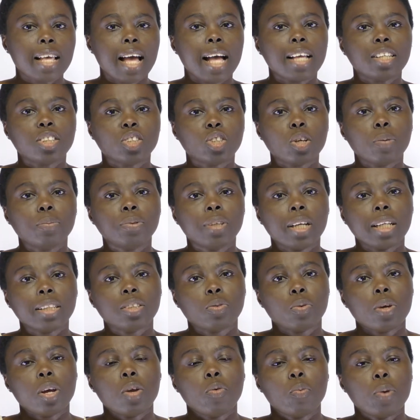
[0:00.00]
and
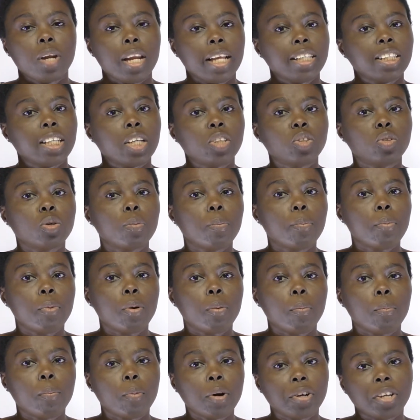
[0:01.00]
subjects related to
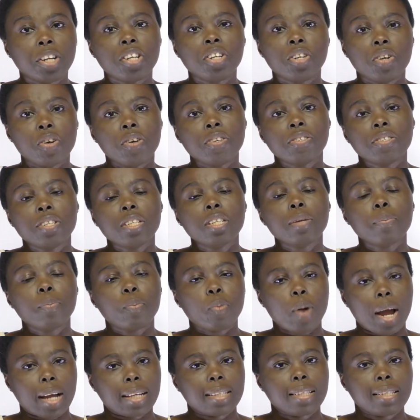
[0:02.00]
modern nursing
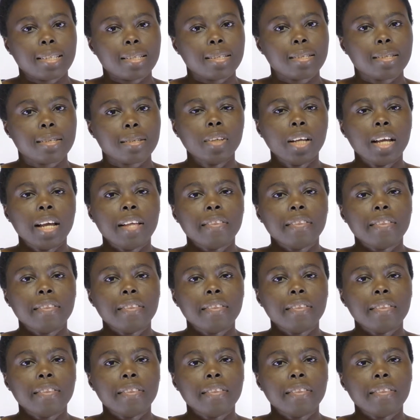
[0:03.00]
practice.